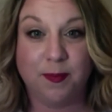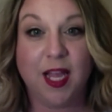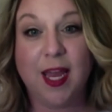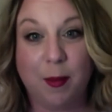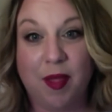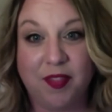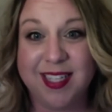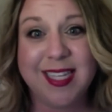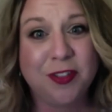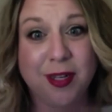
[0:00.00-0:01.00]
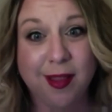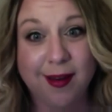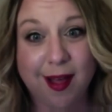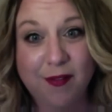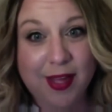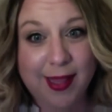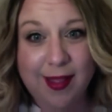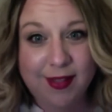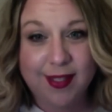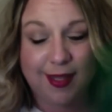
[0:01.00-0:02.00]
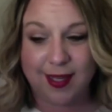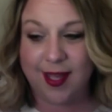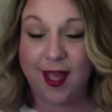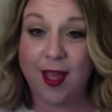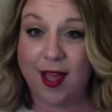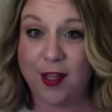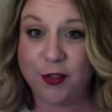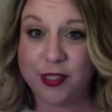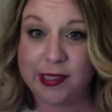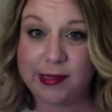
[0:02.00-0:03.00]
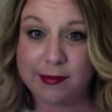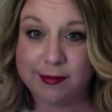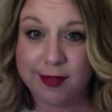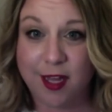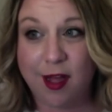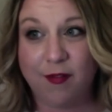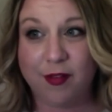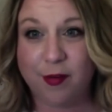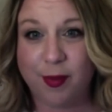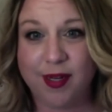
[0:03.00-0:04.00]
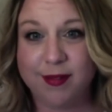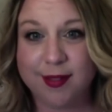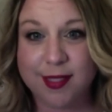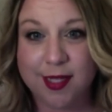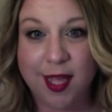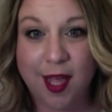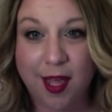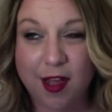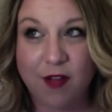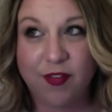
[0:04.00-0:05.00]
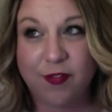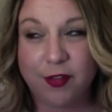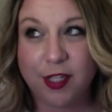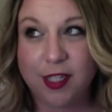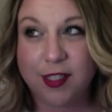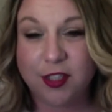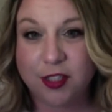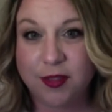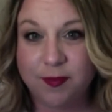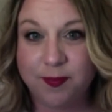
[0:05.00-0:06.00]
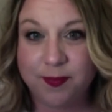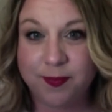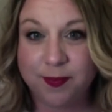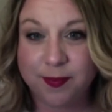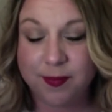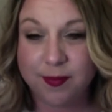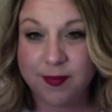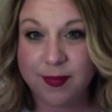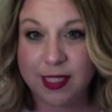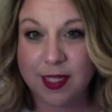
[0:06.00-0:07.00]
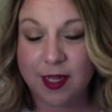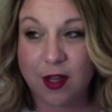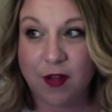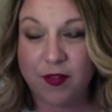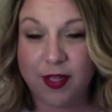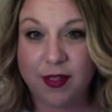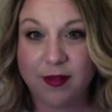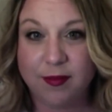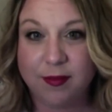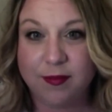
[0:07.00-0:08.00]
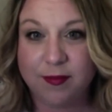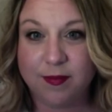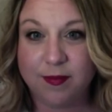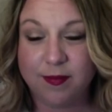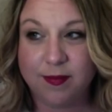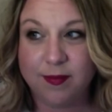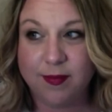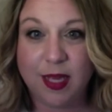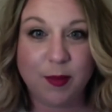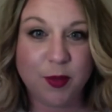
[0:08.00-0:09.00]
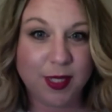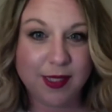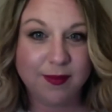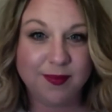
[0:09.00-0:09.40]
in a month, because I drink a lot of coffee. I love it. Like, I'll drink a coffee for breakfast, a coffee for lunch, a coffee in between.